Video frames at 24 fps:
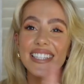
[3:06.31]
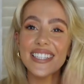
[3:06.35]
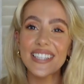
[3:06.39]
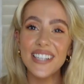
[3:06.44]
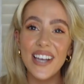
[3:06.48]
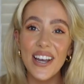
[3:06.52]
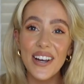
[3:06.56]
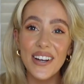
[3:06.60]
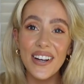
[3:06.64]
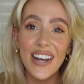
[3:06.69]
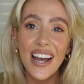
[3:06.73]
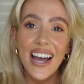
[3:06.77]

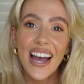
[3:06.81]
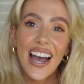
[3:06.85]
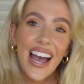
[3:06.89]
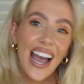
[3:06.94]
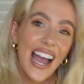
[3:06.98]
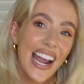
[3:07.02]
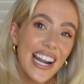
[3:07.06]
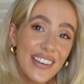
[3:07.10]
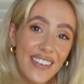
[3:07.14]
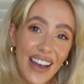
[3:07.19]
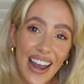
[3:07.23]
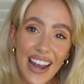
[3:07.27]
So
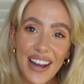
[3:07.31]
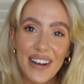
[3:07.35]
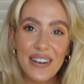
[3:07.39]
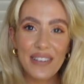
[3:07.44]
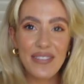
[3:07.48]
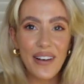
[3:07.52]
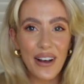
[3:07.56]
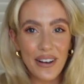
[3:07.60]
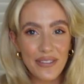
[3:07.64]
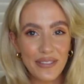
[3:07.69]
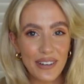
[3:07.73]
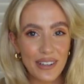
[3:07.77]
anyway,
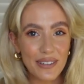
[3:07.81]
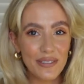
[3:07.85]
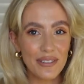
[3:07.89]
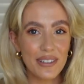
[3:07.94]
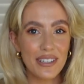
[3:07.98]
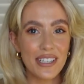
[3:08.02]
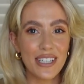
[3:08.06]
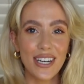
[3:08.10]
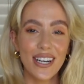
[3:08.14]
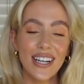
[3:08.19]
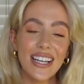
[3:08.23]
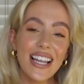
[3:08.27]
without further
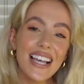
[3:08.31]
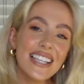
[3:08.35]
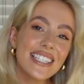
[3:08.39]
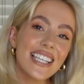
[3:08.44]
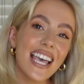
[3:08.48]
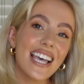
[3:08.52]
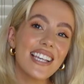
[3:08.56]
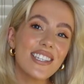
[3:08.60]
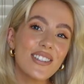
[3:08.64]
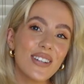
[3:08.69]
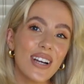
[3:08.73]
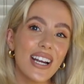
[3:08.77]
ado, let's
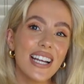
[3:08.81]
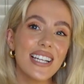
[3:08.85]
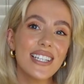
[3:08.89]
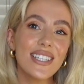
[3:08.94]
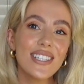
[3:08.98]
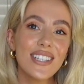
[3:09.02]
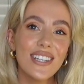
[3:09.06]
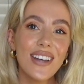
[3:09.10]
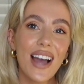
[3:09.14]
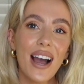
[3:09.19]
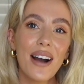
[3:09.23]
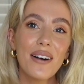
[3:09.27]
get straight
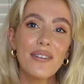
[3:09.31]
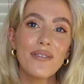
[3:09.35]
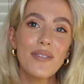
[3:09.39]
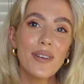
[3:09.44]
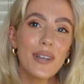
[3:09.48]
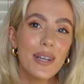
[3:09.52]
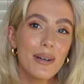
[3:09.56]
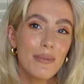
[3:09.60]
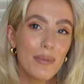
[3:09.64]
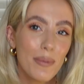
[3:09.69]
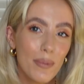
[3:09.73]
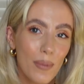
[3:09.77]
into
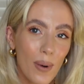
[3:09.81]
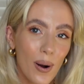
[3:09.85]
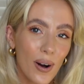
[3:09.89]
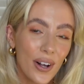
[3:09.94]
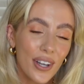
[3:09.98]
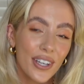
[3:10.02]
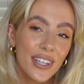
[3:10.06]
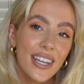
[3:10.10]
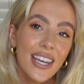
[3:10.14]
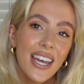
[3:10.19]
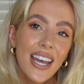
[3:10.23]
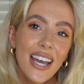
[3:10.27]
outfit number
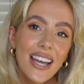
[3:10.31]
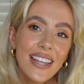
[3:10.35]
one.